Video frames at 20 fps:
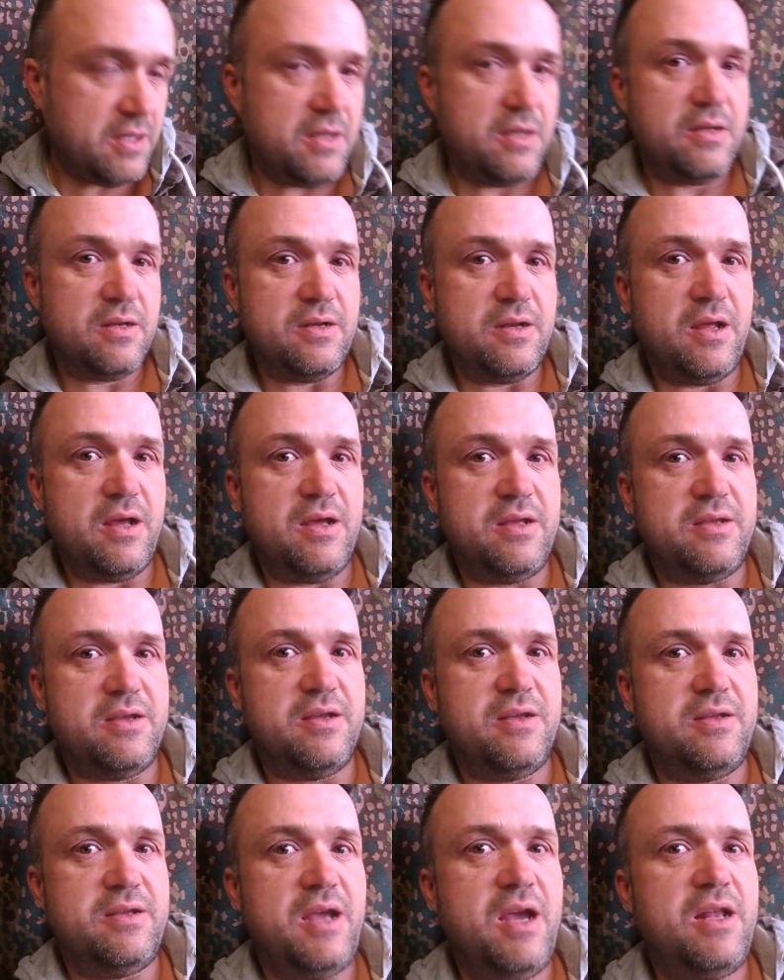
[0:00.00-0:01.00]
Now
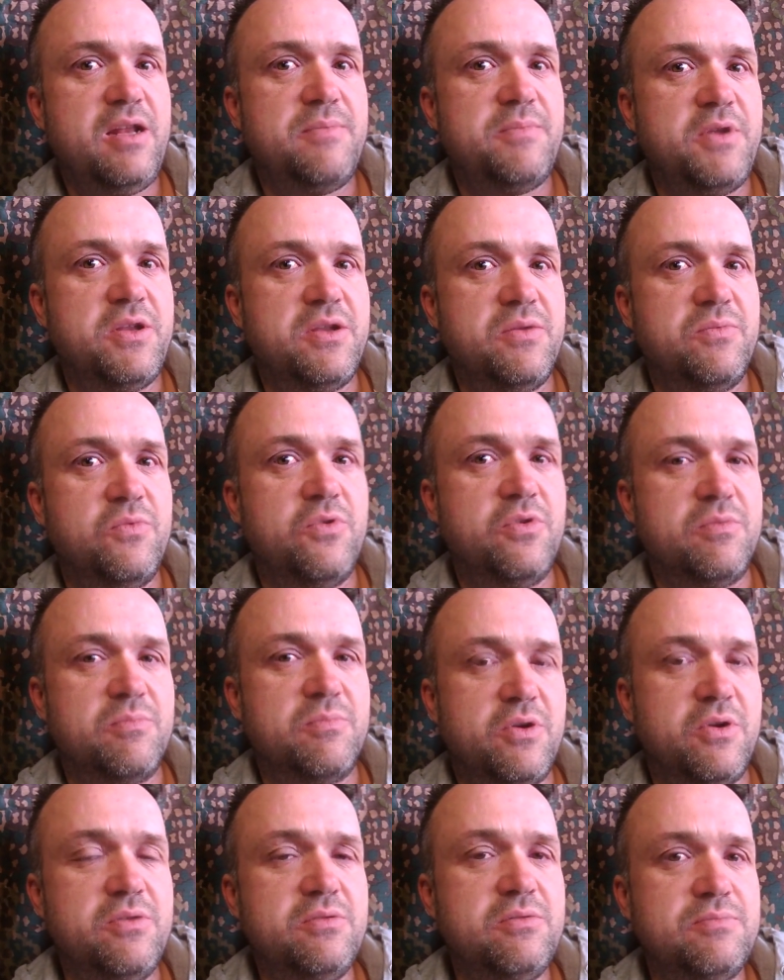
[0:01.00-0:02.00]
your aluminium water
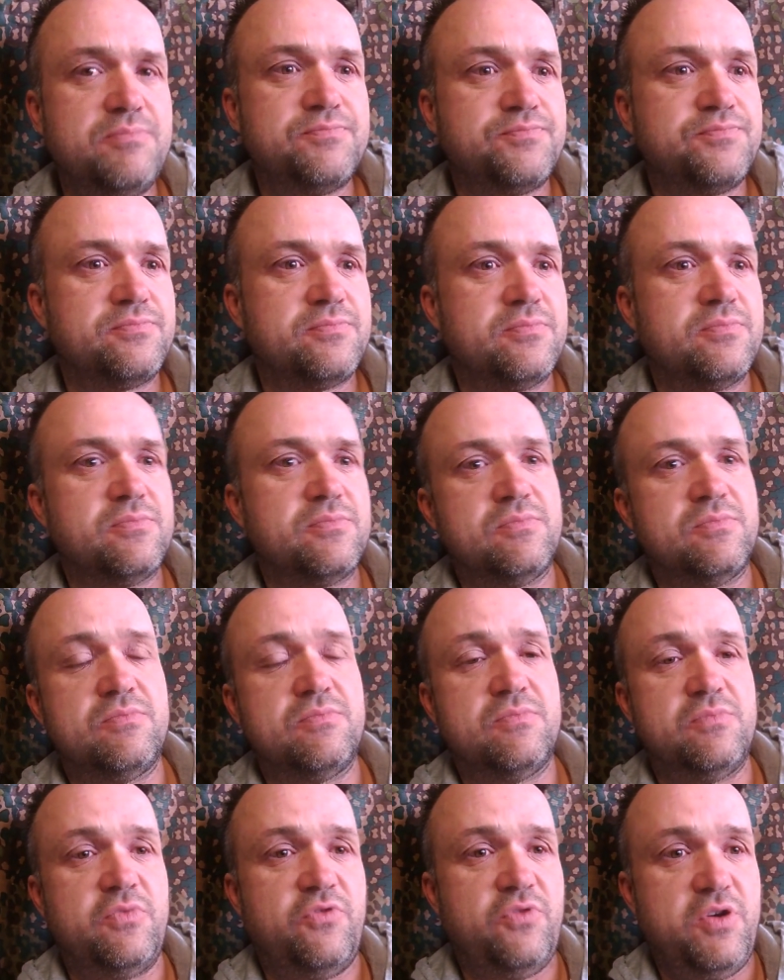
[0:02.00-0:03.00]
bottle,
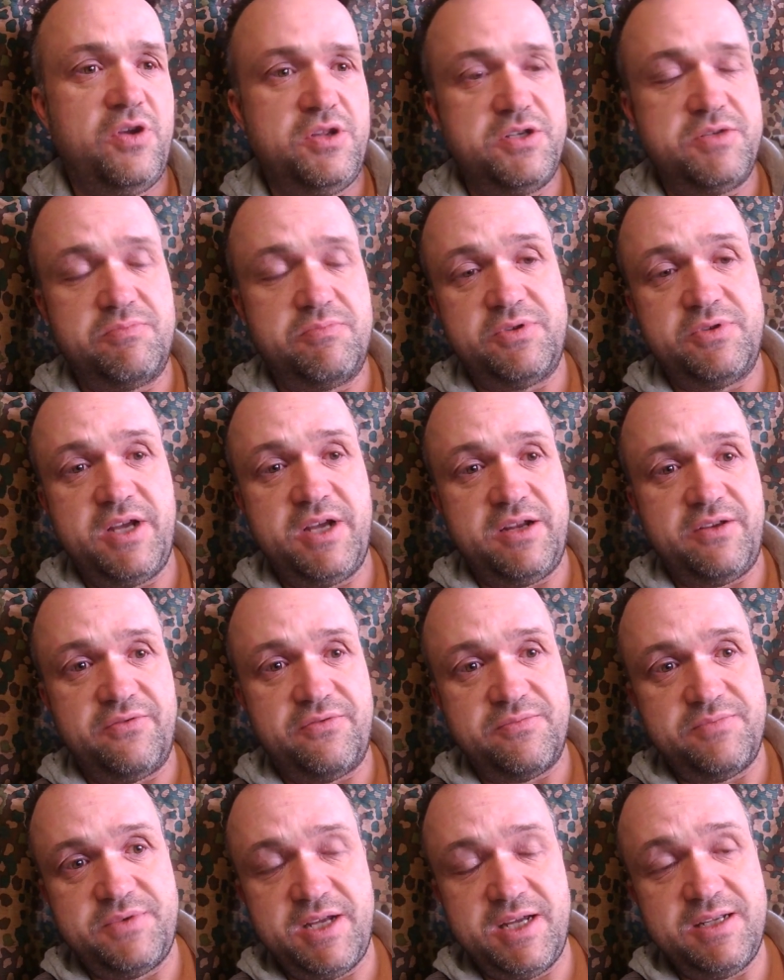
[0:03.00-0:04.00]
provided it's protected
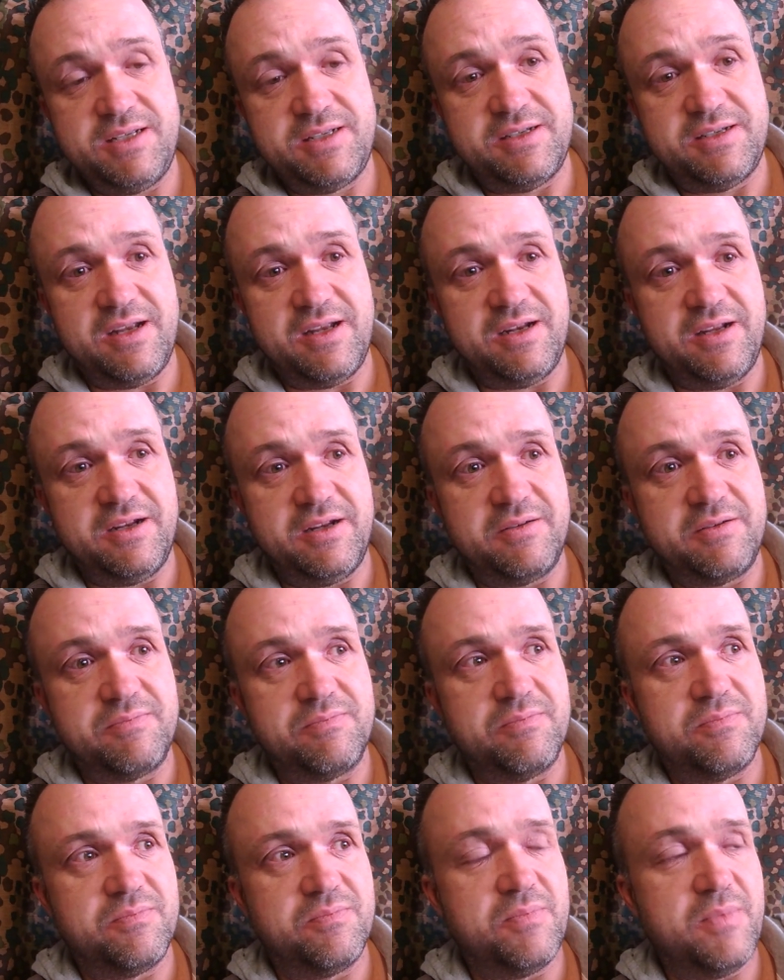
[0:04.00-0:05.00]
from dents, don't let it
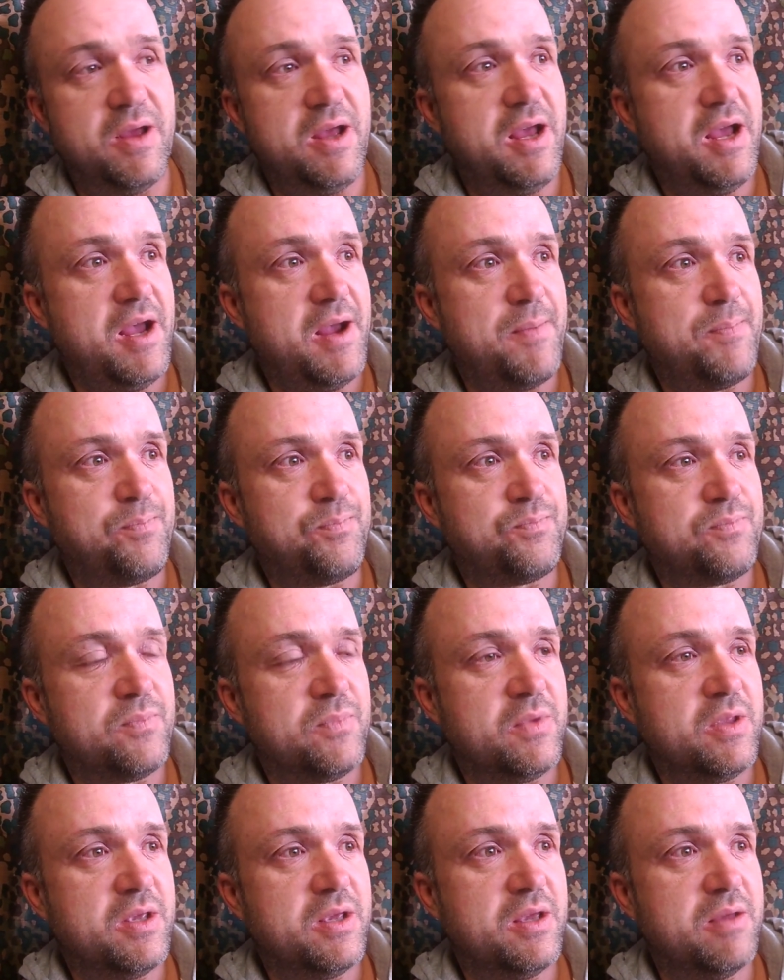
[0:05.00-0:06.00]

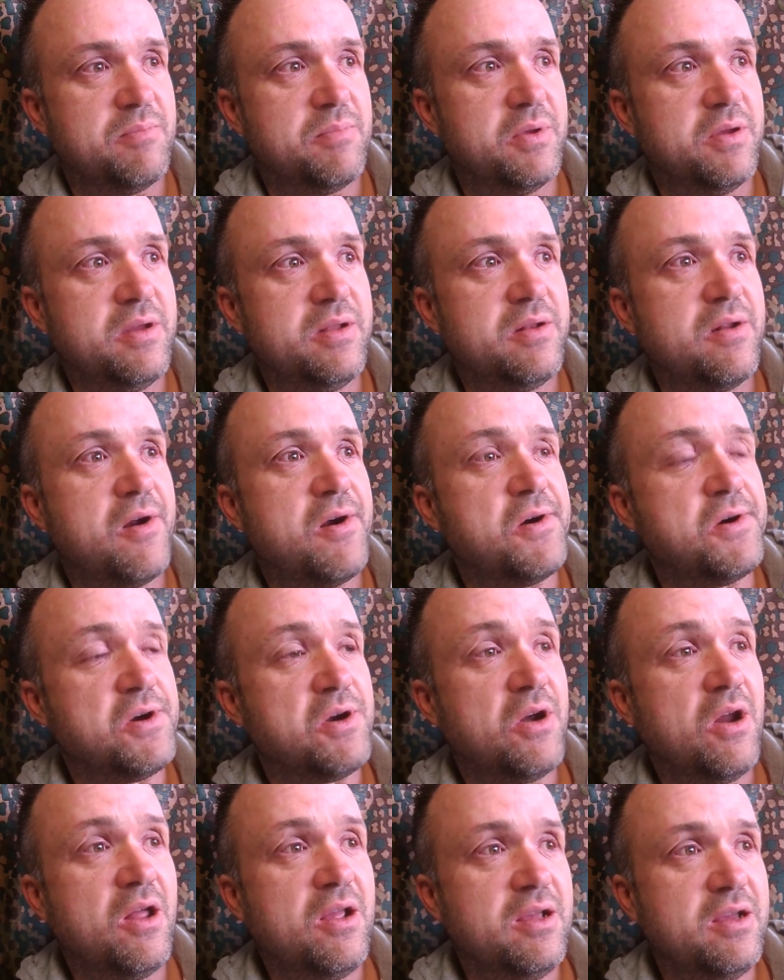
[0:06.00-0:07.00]
get burnt.
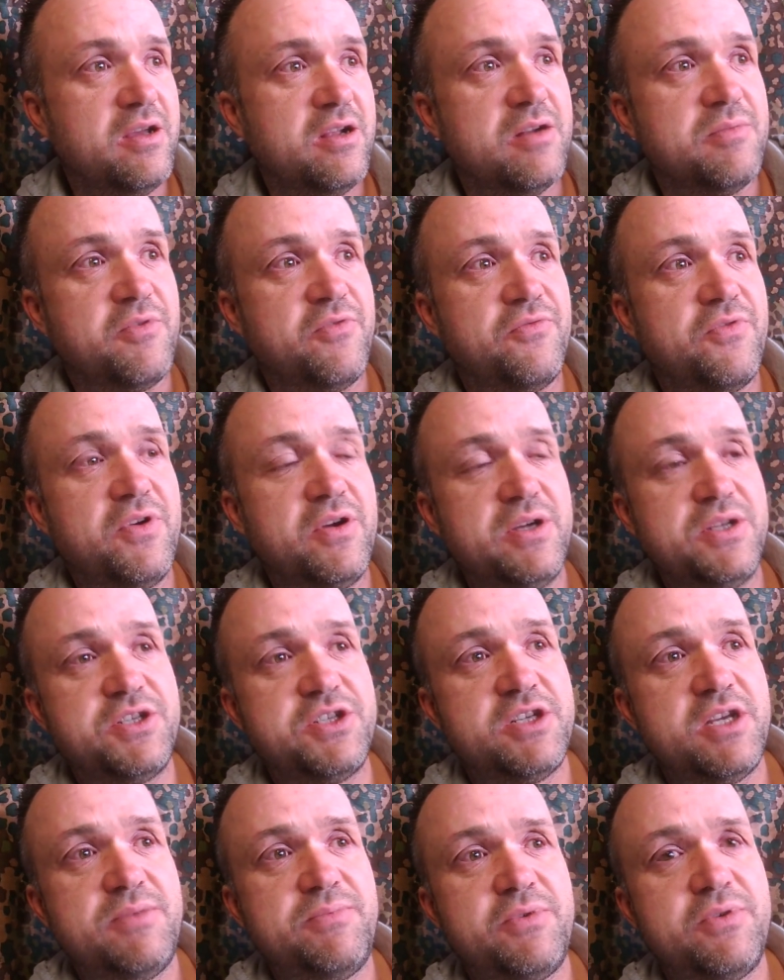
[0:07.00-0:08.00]
It'll be very
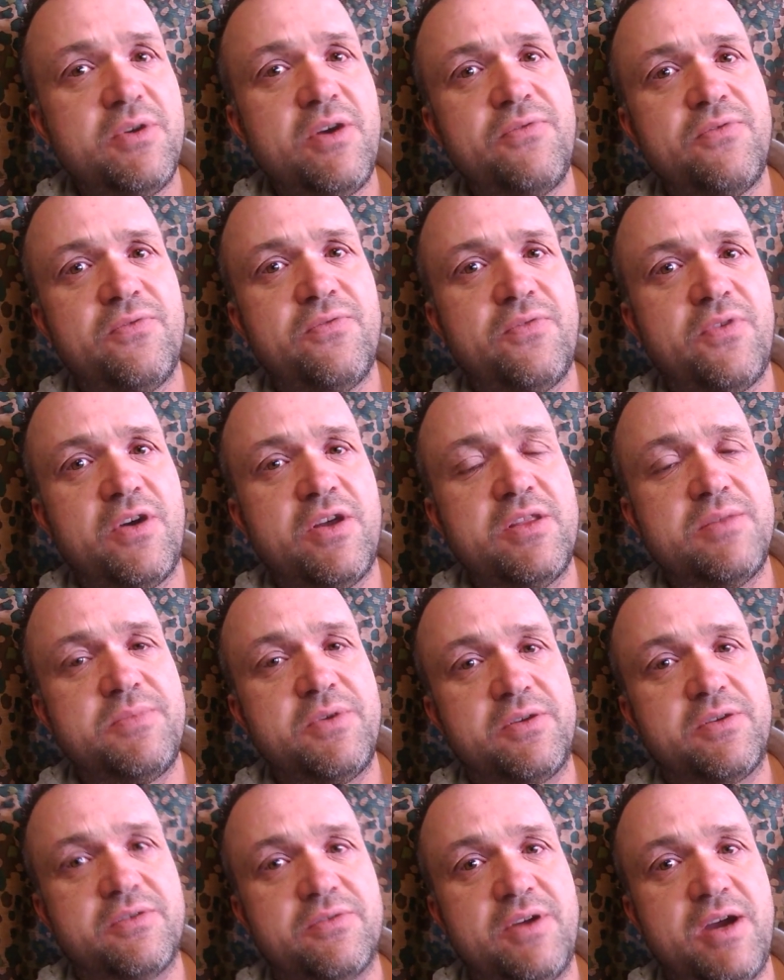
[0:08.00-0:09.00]
cheap. You often find them
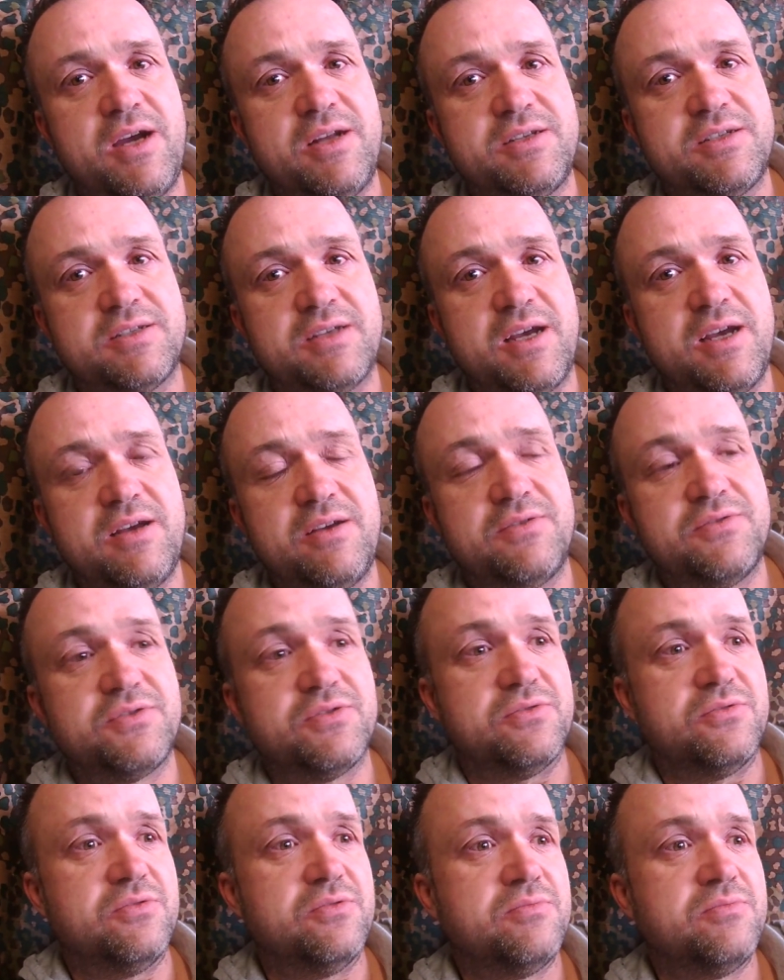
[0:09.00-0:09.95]
at garage sales, or